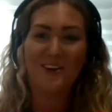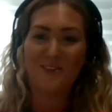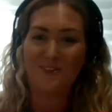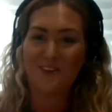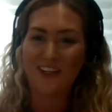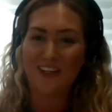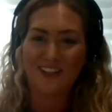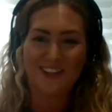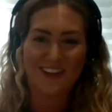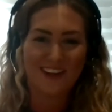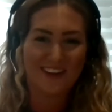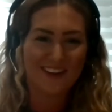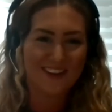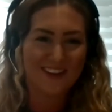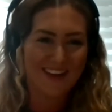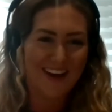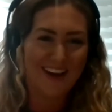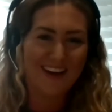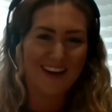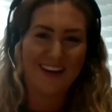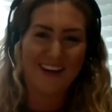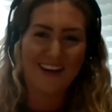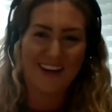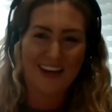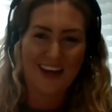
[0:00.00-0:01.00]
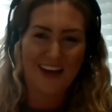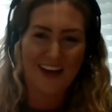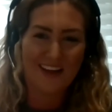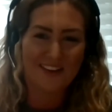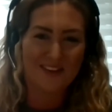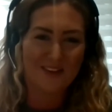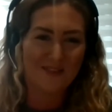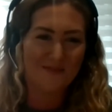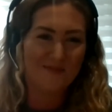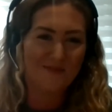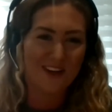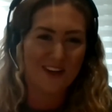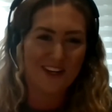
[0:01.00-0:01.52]
which it certainly
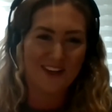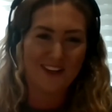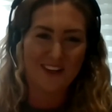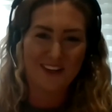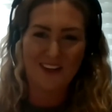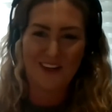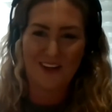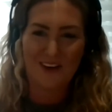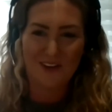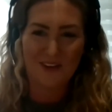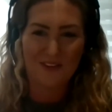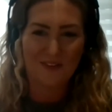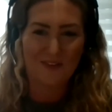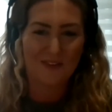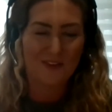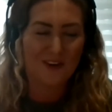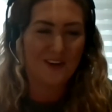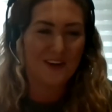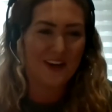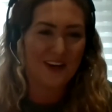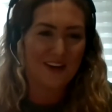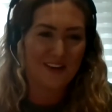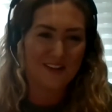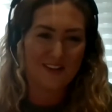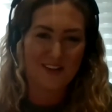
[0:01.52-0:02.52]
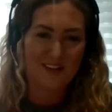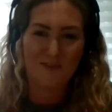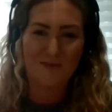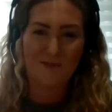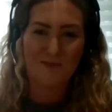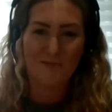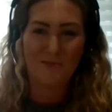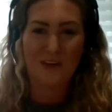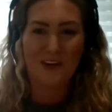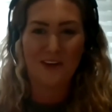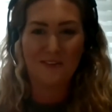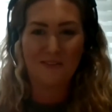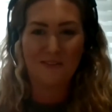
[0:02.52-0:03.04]
hasn't been the last few years. I've
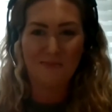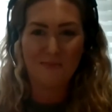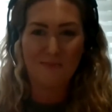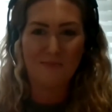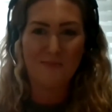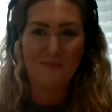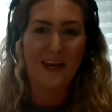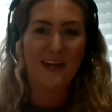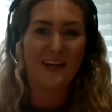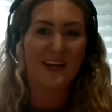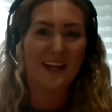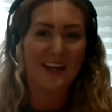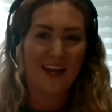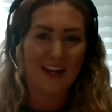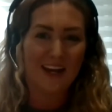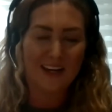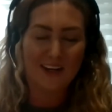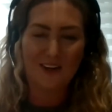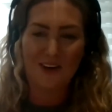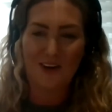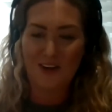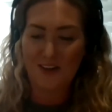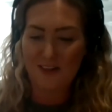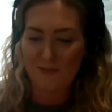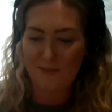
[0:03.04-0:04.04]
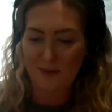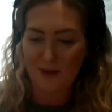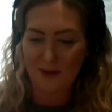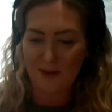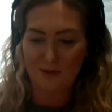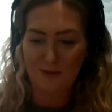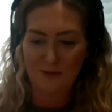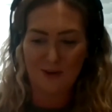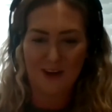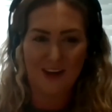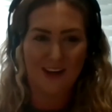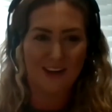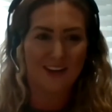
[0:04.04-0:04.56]
been many late nights
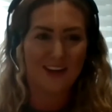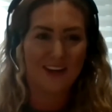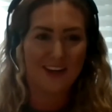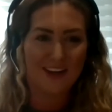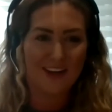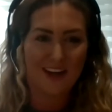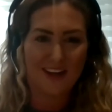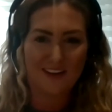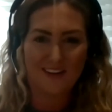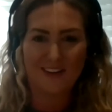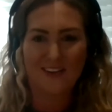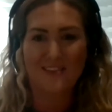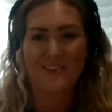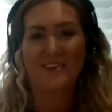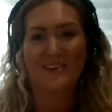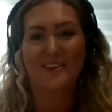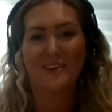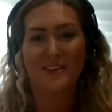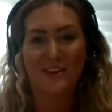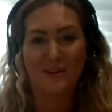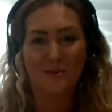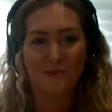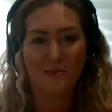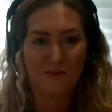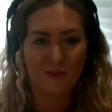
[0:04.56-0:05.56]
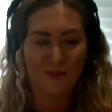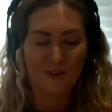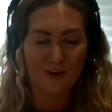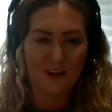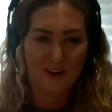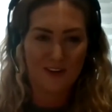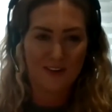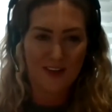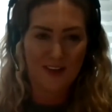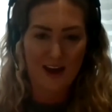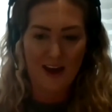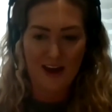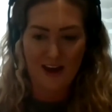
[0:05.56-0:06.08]
both working and studying for
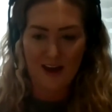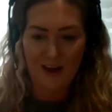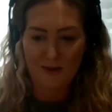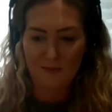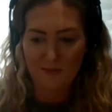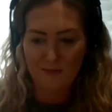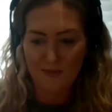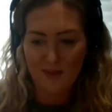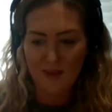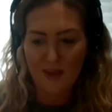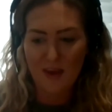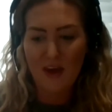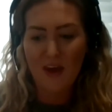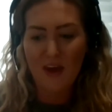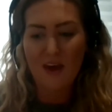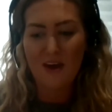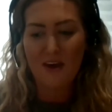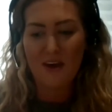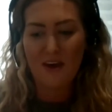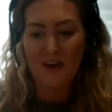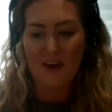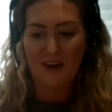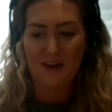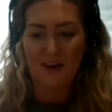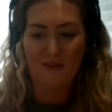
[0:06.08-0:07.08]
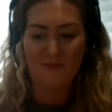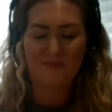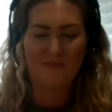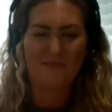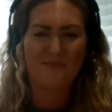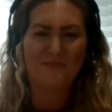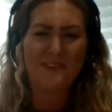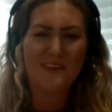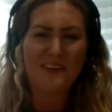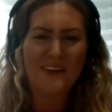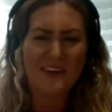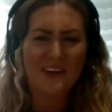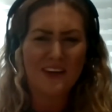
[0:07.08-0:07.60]
exams. Um,
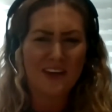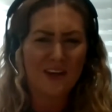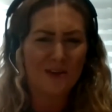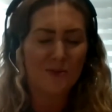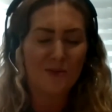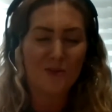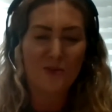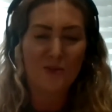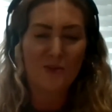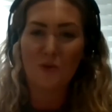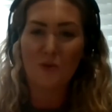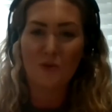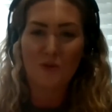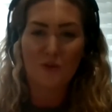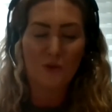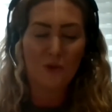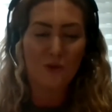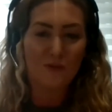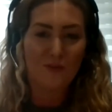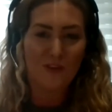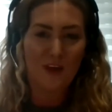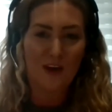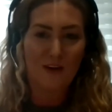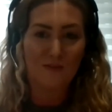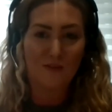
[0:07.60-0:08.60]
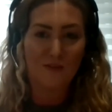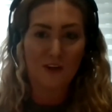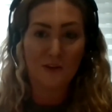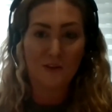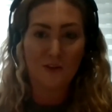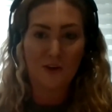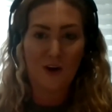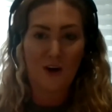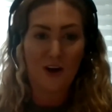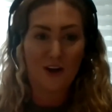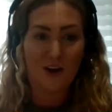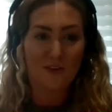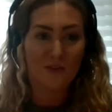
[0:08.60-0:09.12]
it was sort of, sort of their view
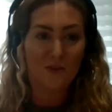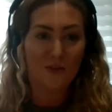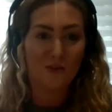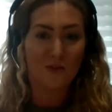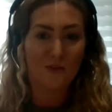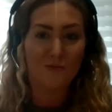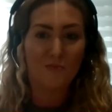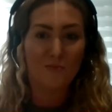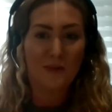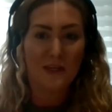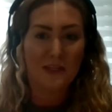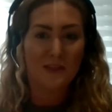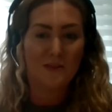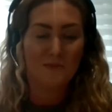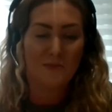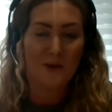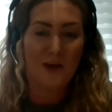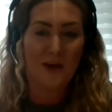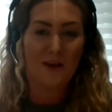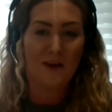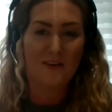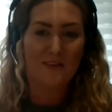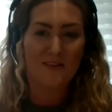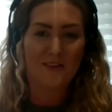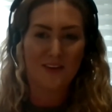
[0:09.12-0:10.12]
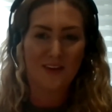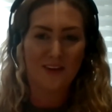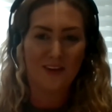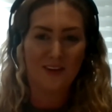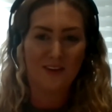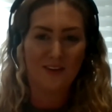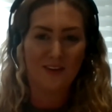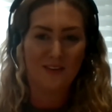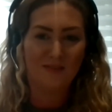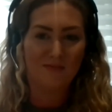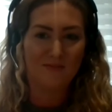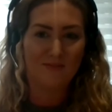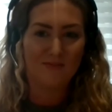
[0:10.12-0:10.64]
that I'd sort of be the
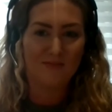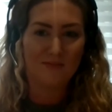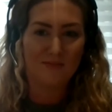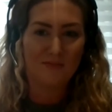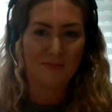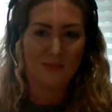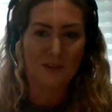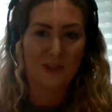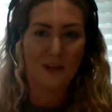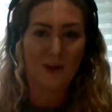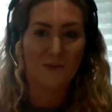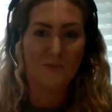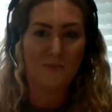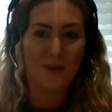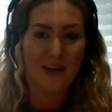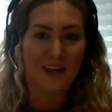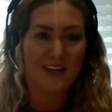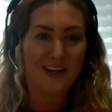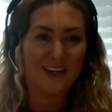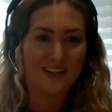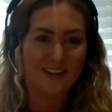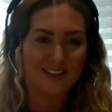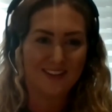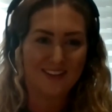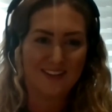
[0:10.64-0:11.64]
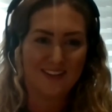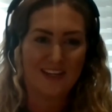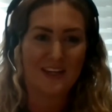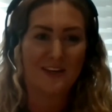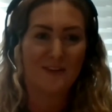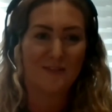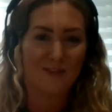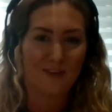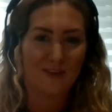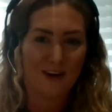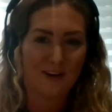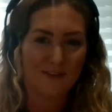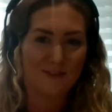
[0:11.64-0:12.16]
person you know making tea
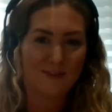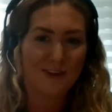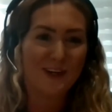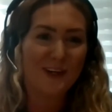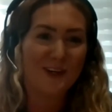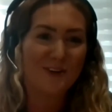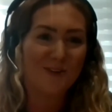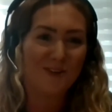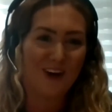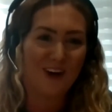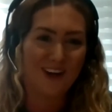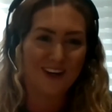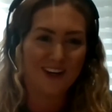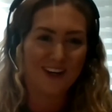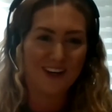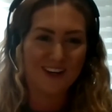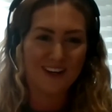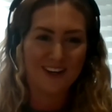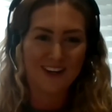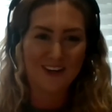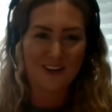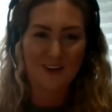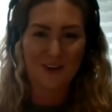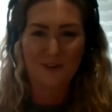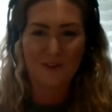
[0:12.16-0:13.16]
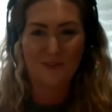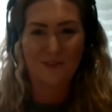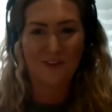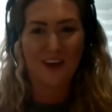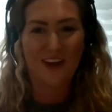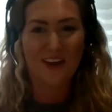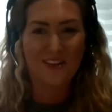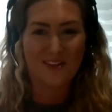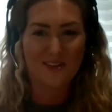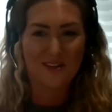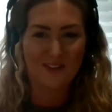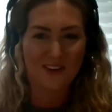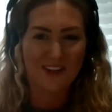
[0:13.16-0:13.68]
for everyone in the
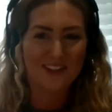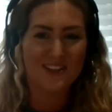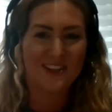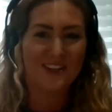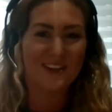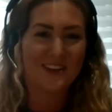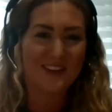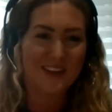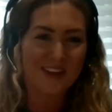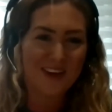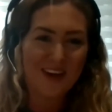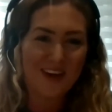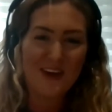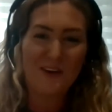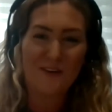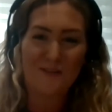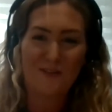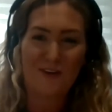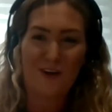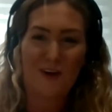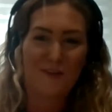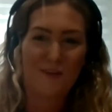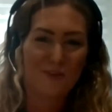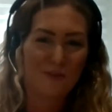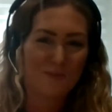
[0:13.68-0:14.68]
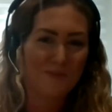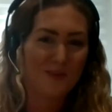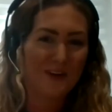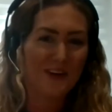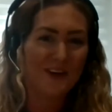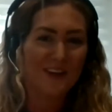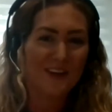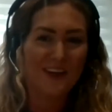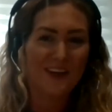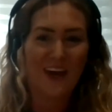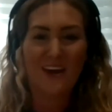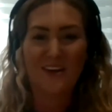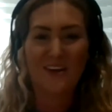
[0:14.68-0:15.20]
office which is far from
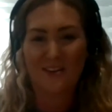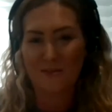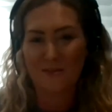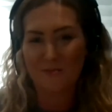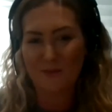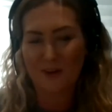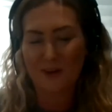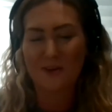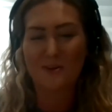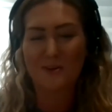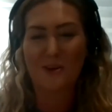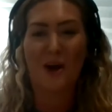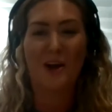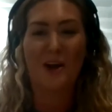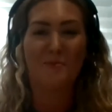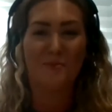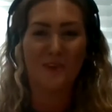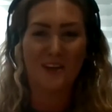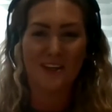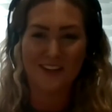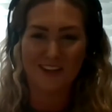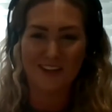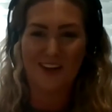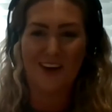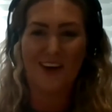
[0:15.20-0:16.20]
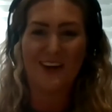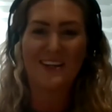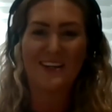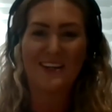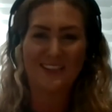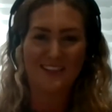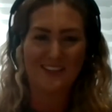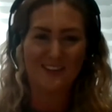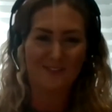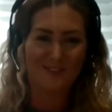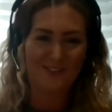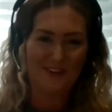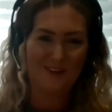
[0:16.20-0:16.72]
been the case i'd be kind of be
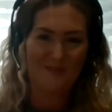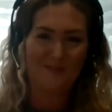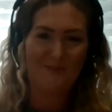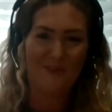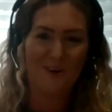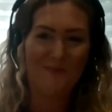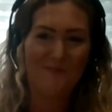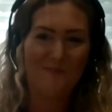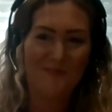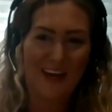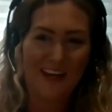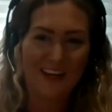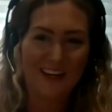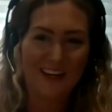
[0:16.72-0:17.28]
delighted if someone made